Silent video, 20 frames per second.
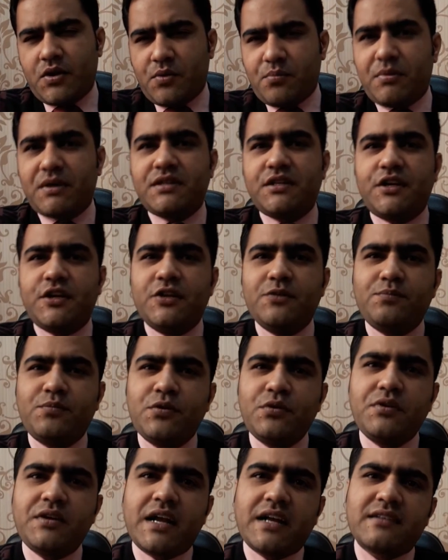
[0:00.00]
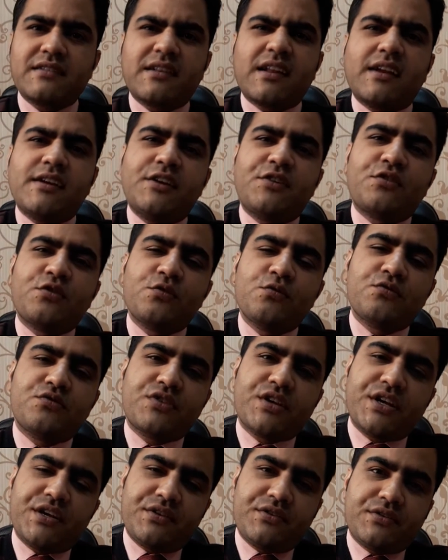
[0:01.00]
But the input tax credit rule
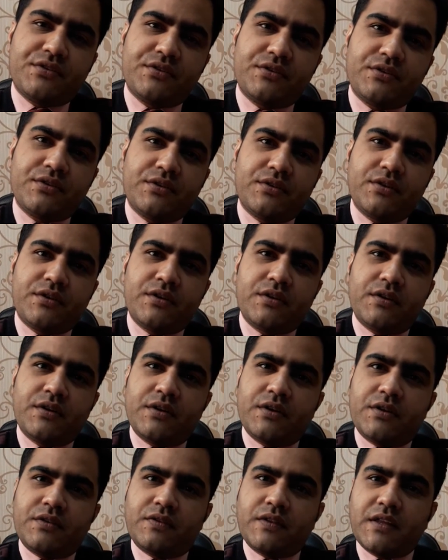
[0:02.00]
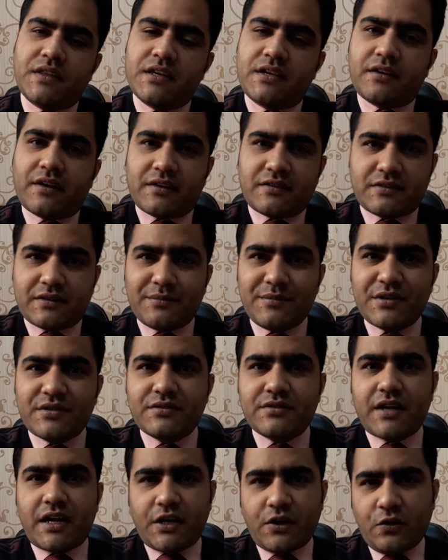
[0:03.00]
says that the customers
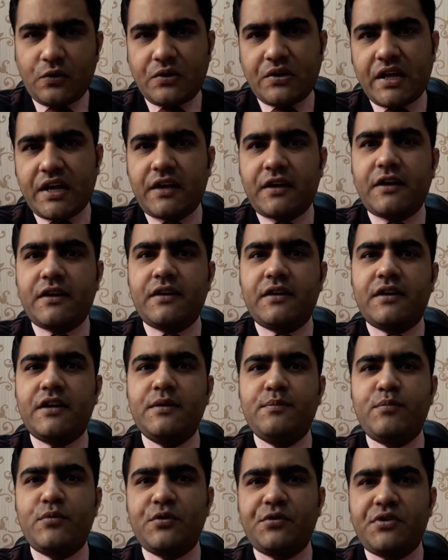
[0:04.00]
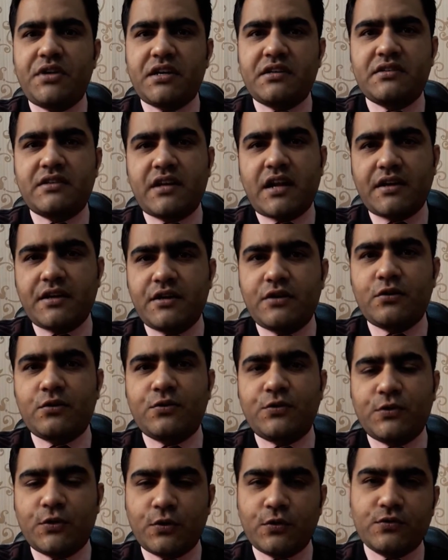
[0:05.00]
cannot take input tax credit
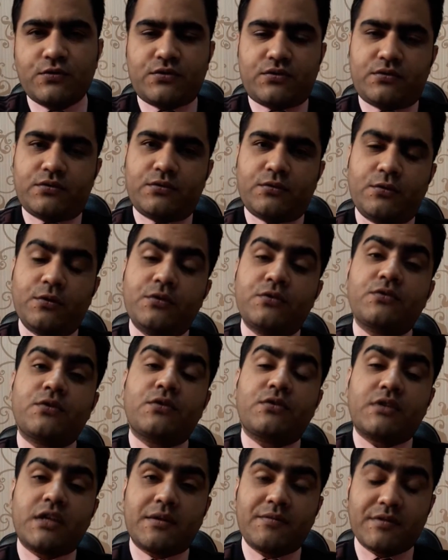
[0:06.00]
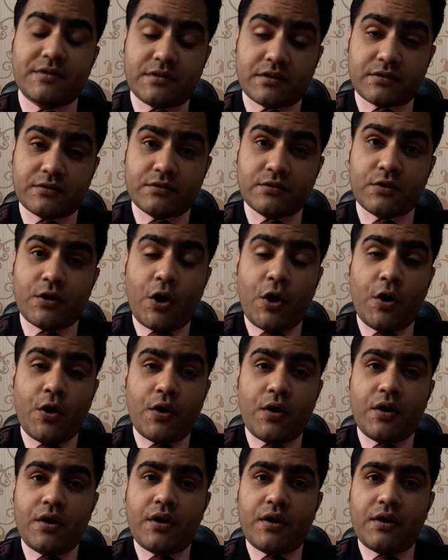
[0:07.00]
on those goods or services
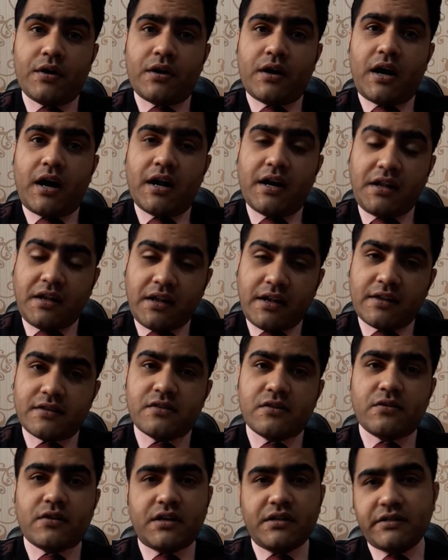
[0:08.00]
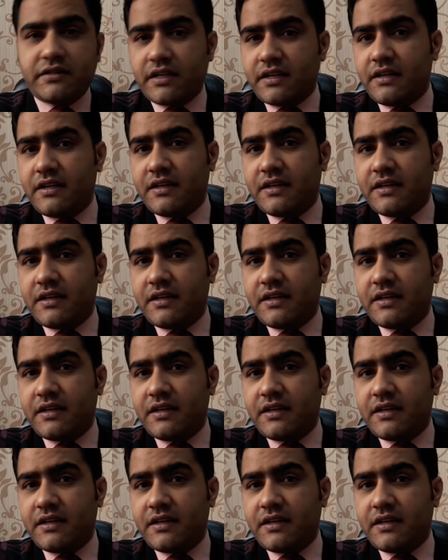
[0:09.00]
unless or until